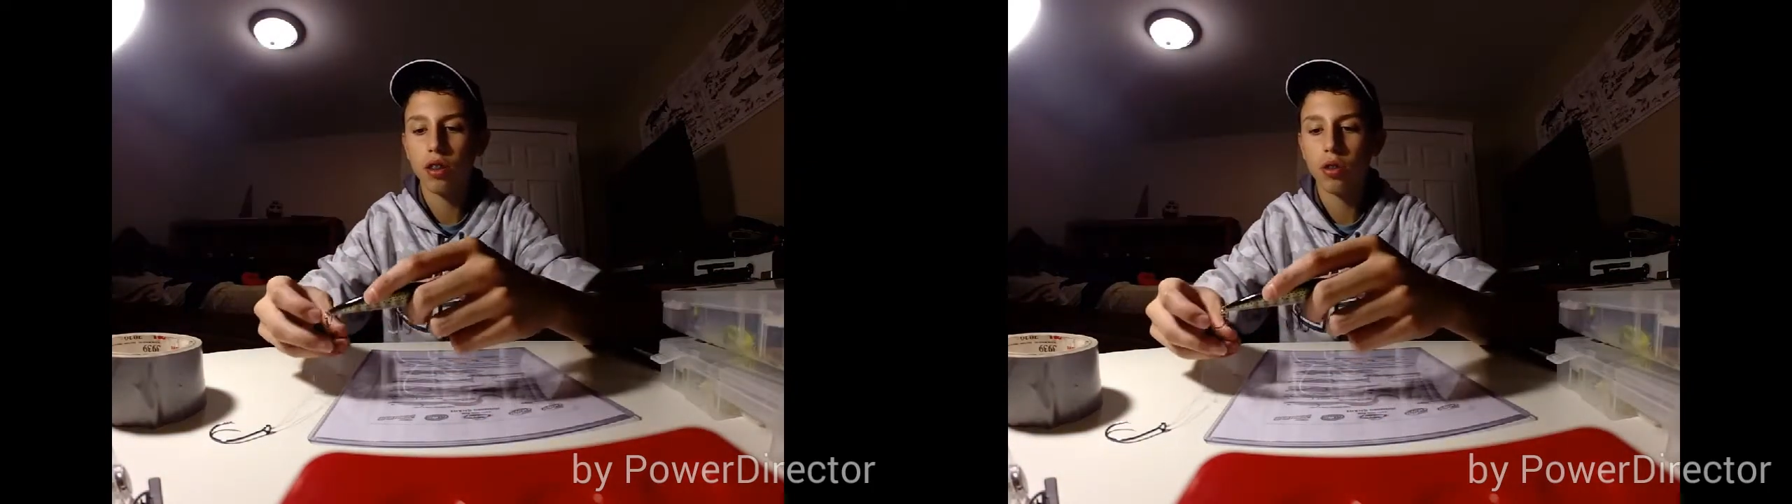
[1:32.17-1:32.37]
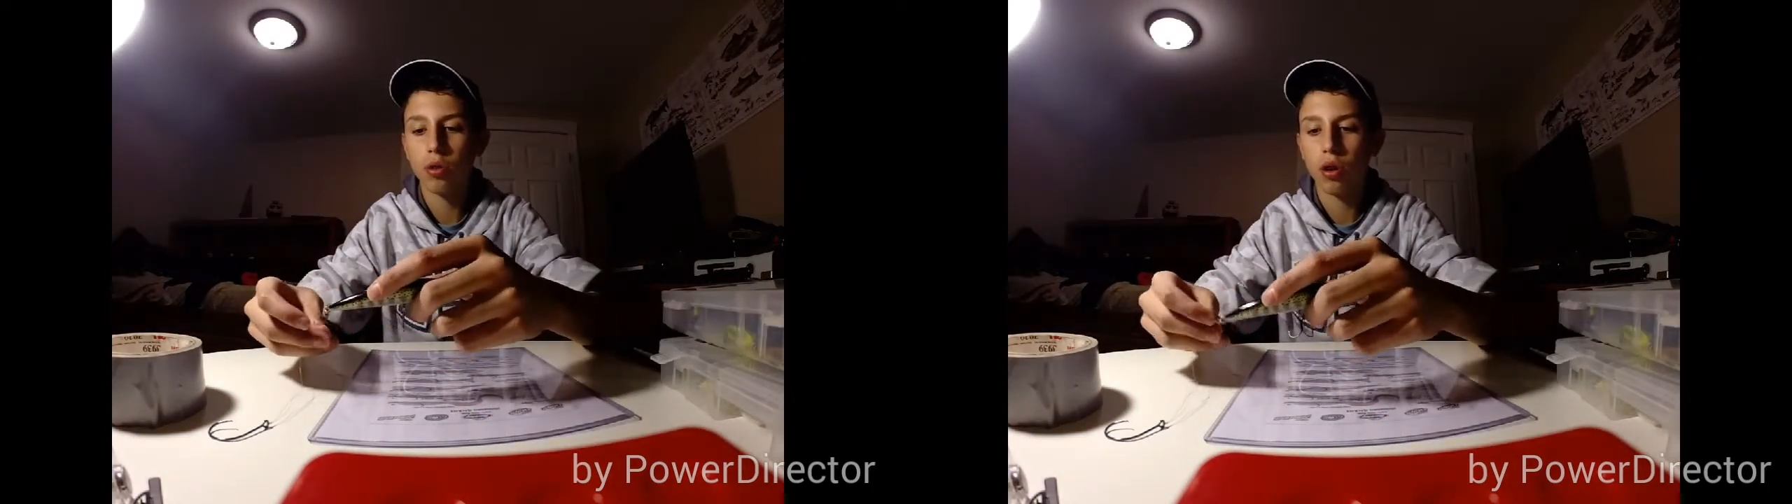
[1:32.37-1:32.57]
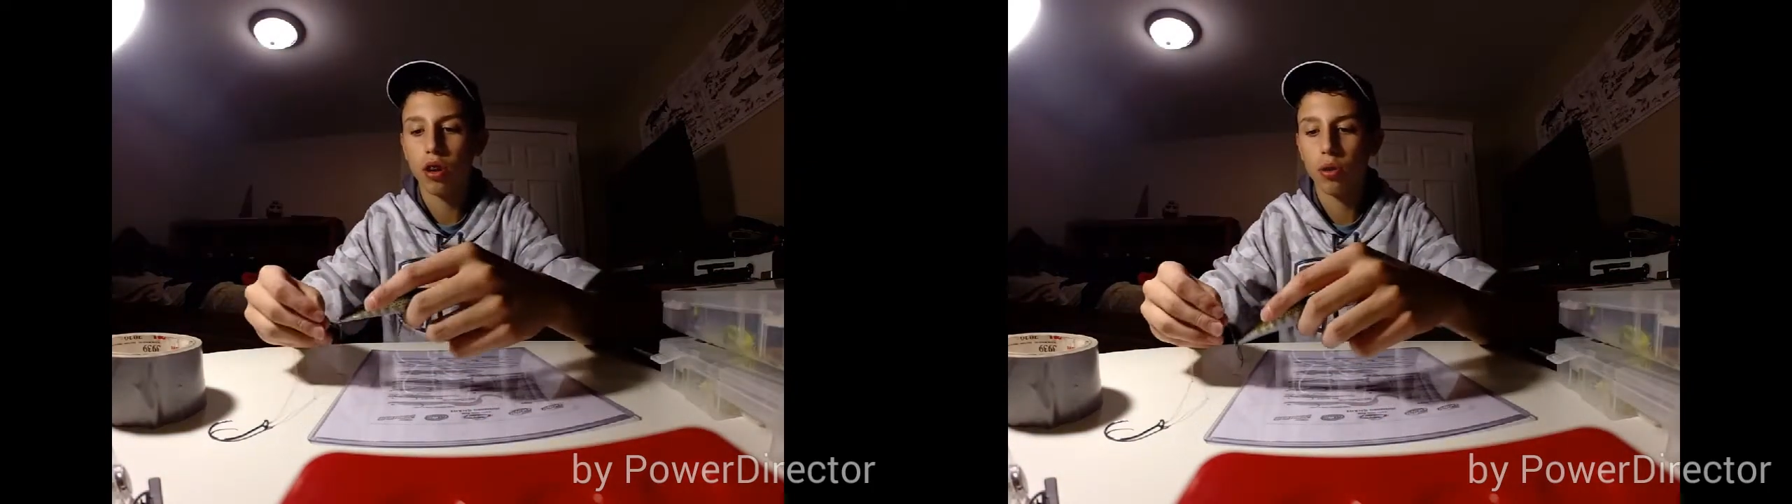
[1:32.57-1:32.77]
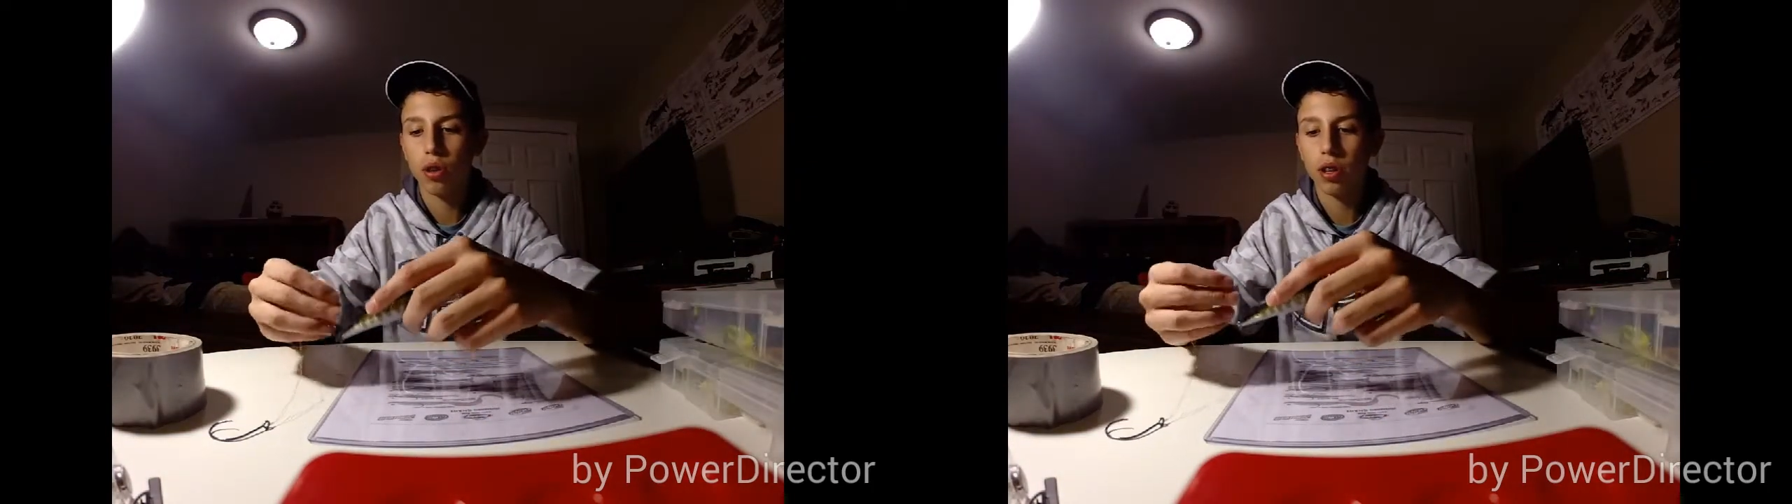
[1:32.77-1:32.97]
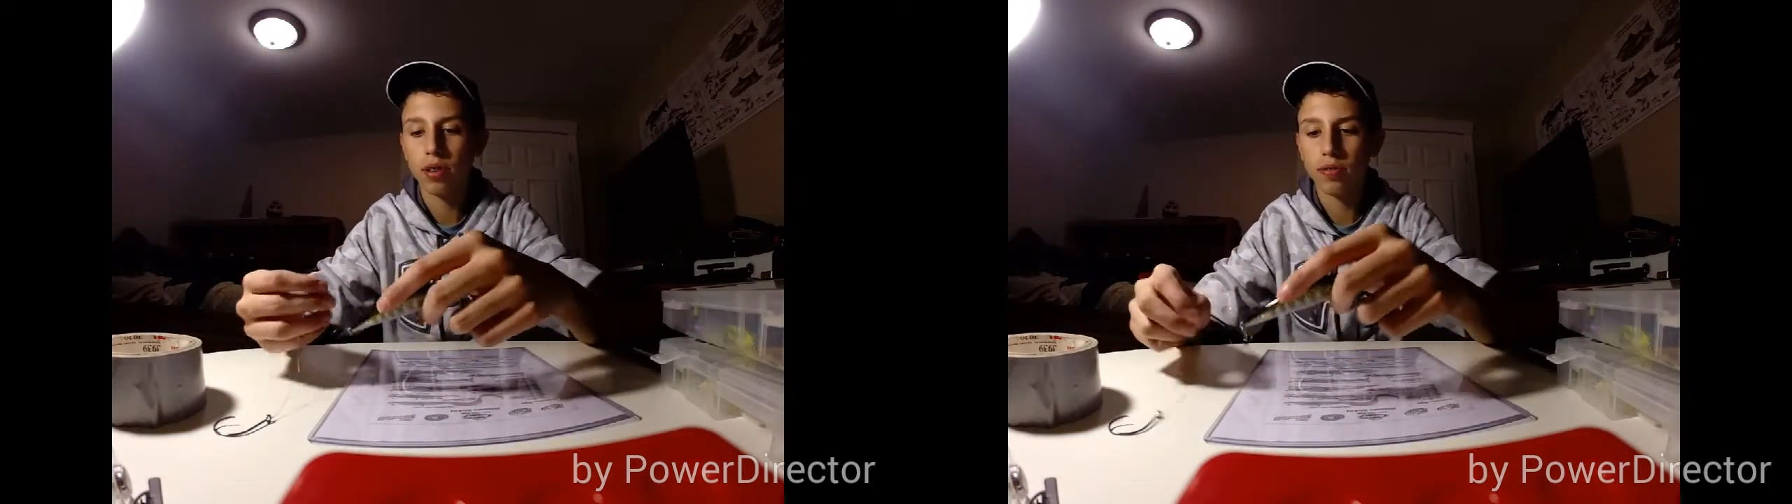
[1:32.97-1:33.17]
you are
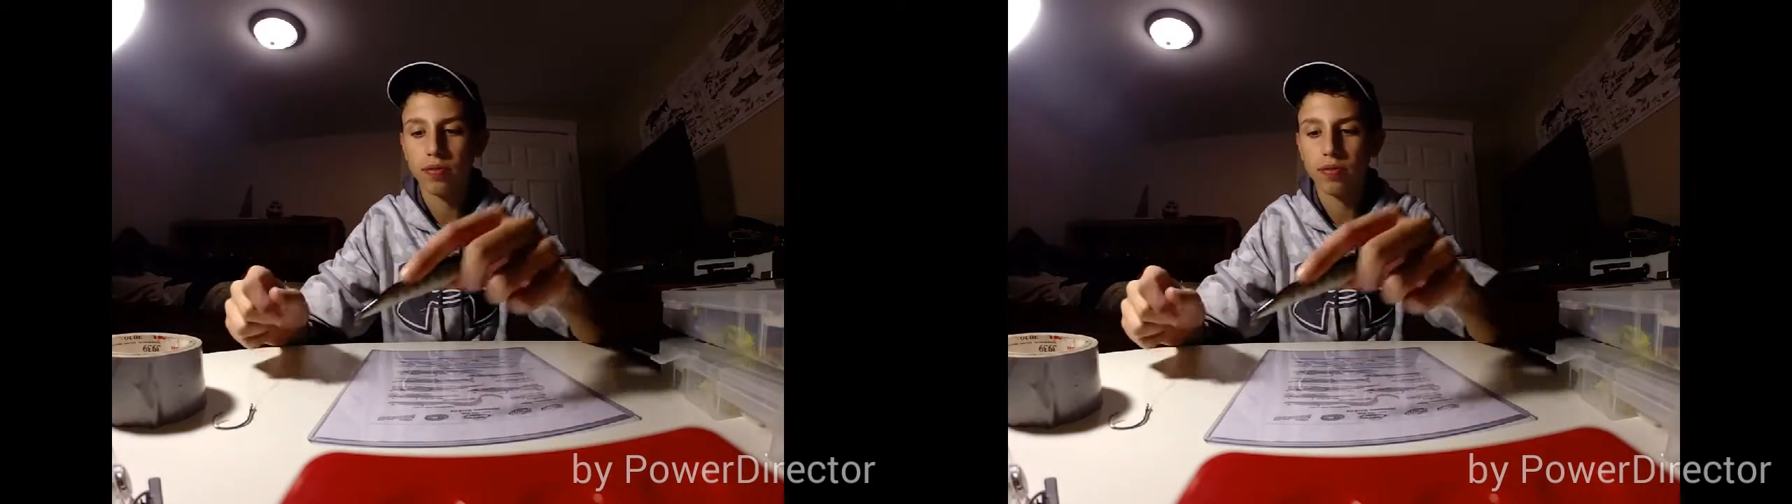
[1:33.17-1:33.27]
doing.